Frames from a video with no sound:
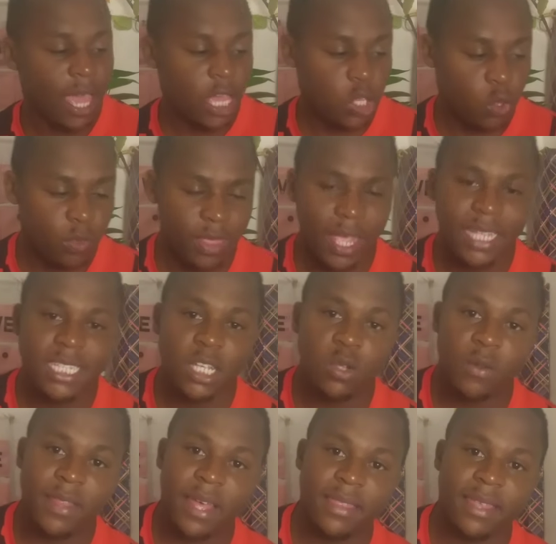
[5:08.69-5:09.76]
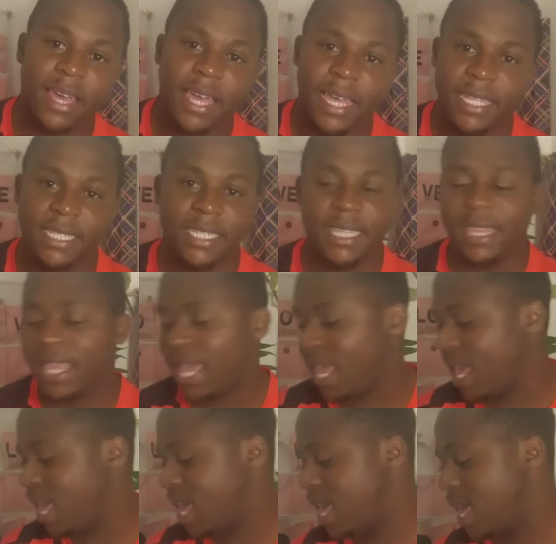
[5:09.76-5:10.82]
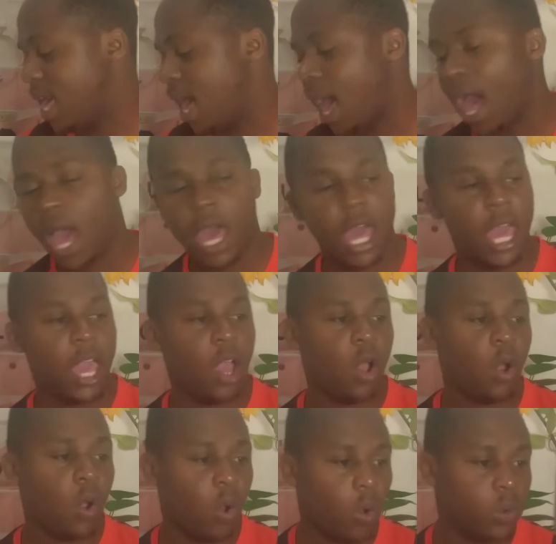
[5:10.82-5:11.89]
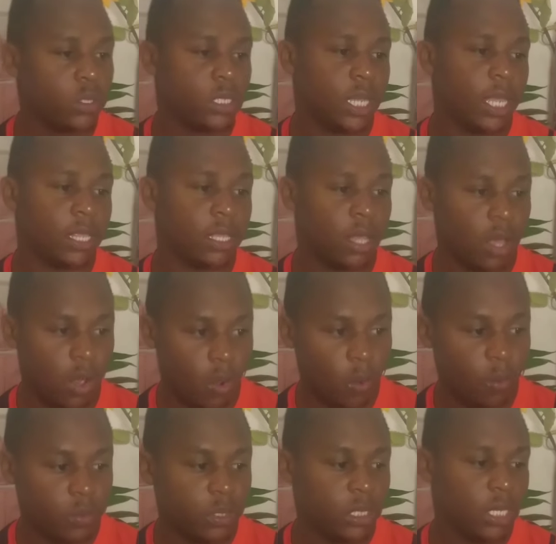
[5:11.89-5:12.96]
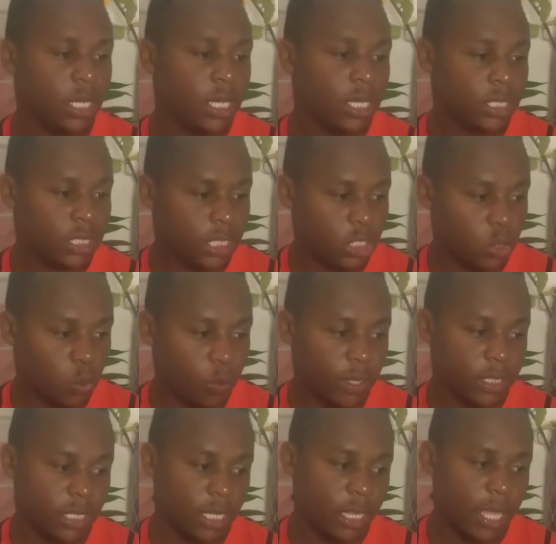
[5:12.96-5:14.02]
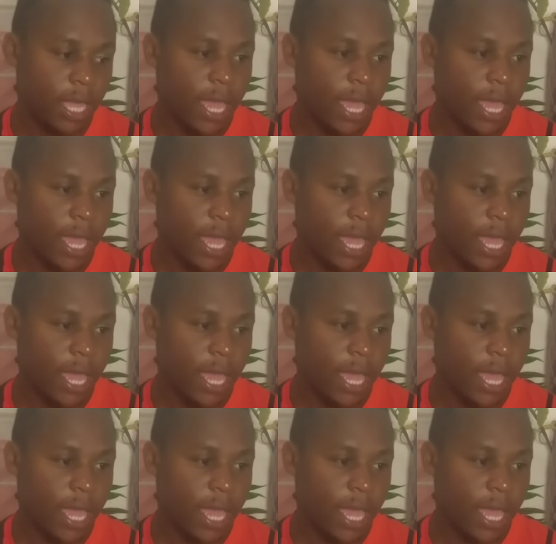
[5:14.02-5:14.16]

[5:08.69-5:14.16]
United, on the other hand, they are a hot and cold situation.